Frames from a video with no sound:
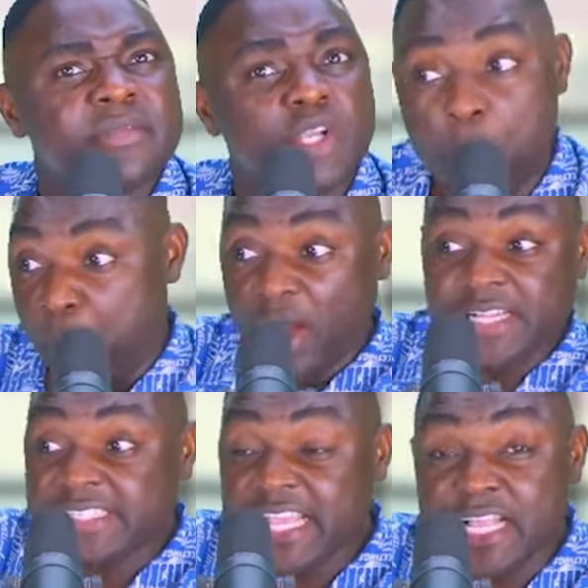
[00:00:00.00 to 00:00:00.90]
Your
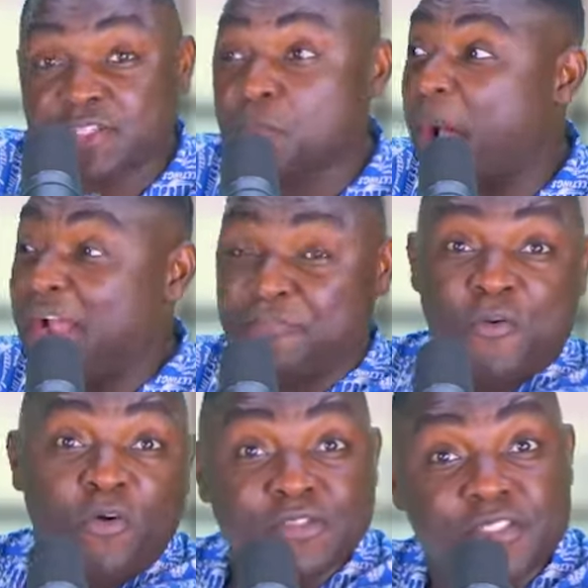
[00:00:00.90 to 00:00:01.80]
policy is to buy
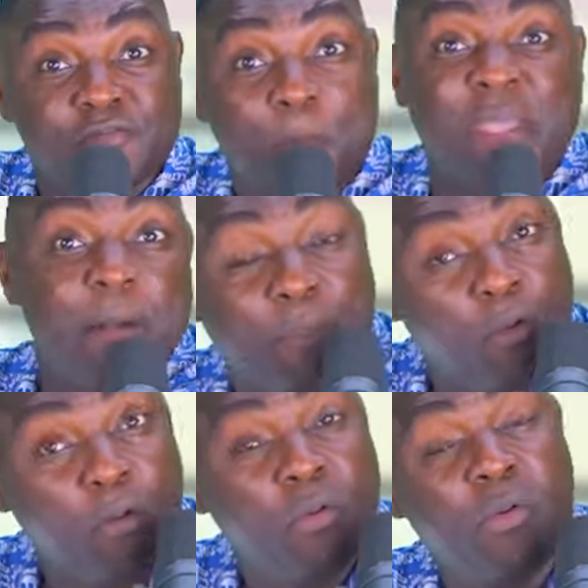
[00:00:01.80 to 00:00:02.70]
phones for
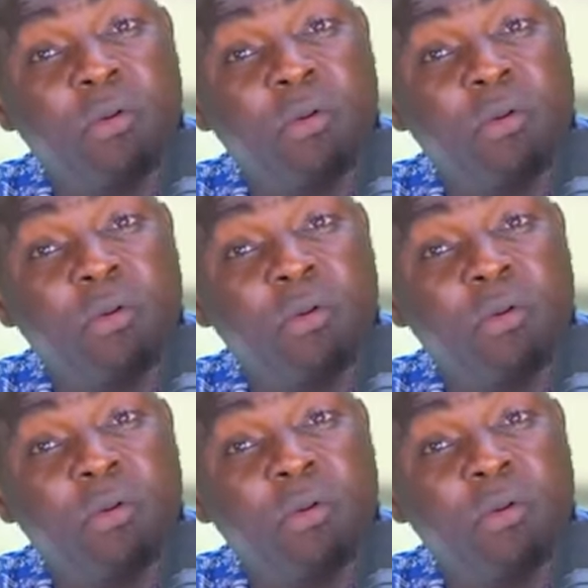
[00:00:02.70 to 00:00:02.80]
people?